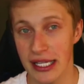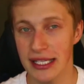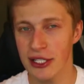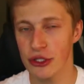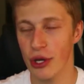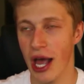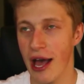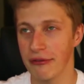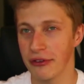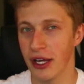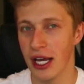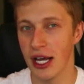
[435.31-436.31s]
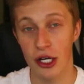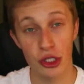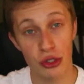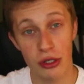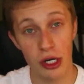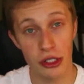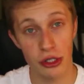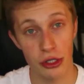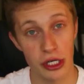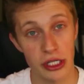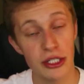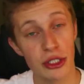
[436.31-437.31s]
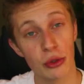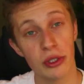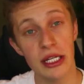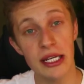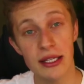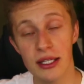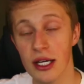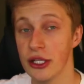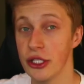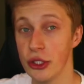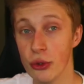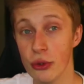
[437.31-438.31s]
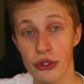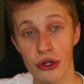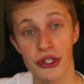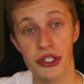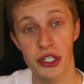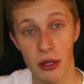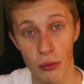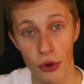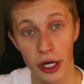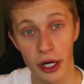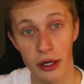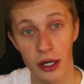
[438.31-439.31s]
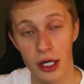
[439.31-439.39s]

It needs to have a structure. It needs to lead the user somewhere.